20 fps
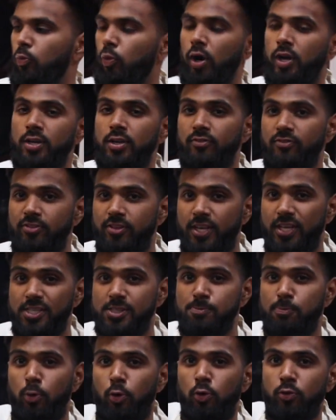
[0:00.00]
One of these
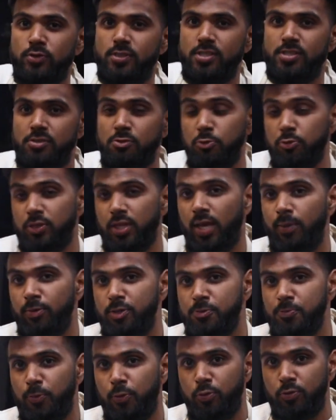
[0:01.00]
spoons is 2
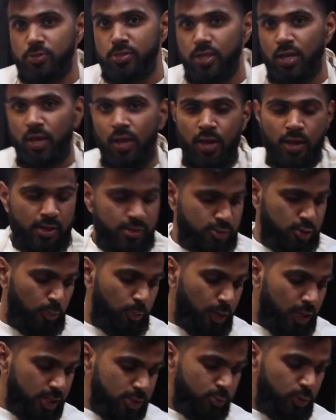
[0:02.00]
tablespoons. So
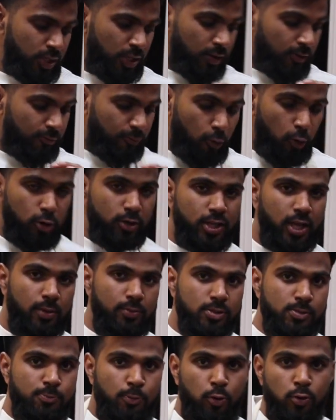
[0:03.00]
because we need 4
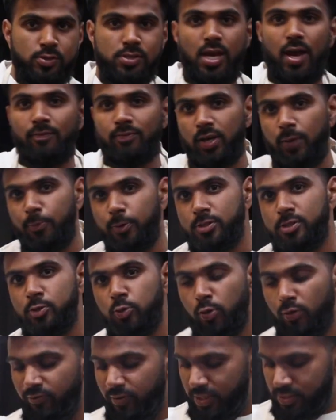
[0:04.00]
tablespoons, I'm gonna put
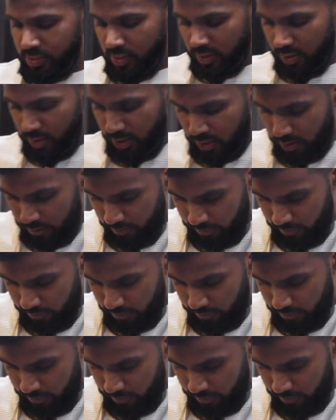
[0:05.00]
2 of these in there.